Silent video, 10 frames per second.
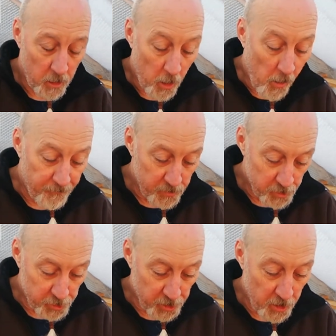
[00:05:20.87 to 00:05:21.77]
of
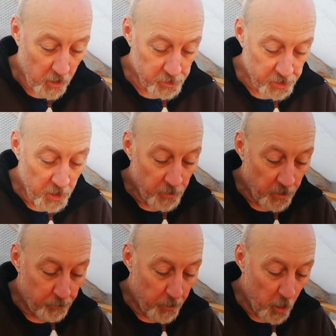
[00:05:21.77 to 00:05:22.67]
shallots.
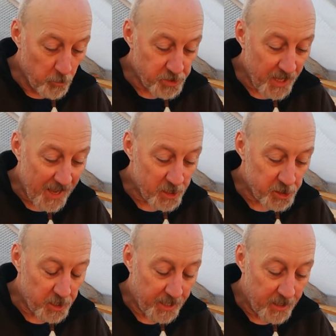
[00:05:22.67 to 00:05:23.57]
The bulbs
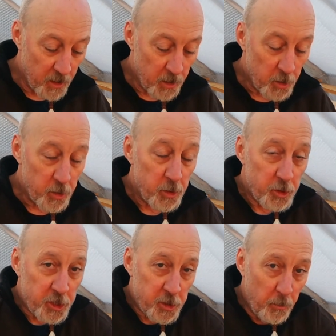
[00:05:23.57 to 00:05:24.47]
actually
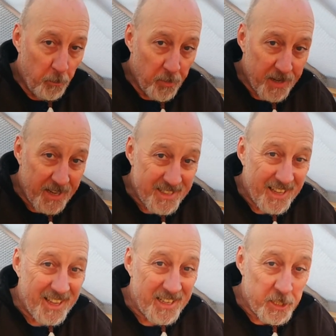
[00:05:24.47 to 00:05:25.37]
split
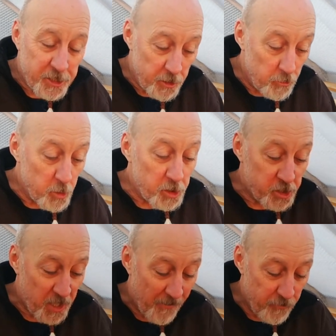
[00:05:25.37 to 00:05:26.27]
into
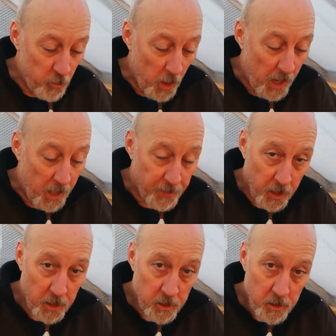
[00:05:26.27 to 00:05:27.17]
several
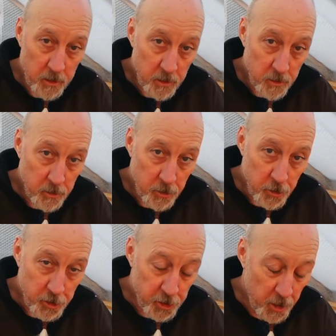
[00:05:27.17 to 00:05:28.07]
other
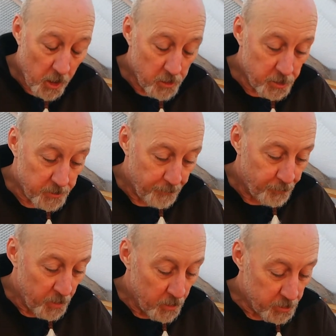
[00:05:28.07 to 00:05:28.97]
shallots.
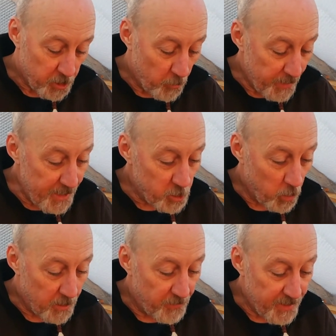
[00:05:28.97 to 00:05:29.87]
So each
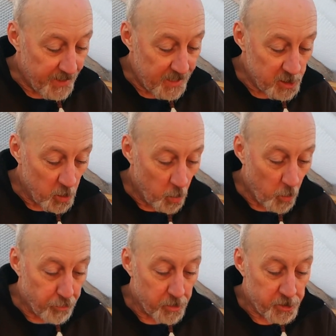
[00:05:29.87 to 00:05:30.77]
one of these
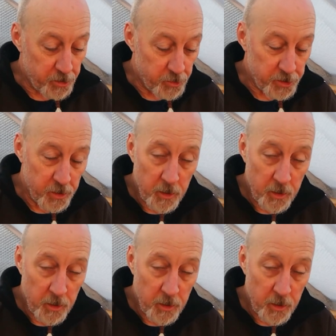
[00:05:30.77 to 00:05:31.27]
will produce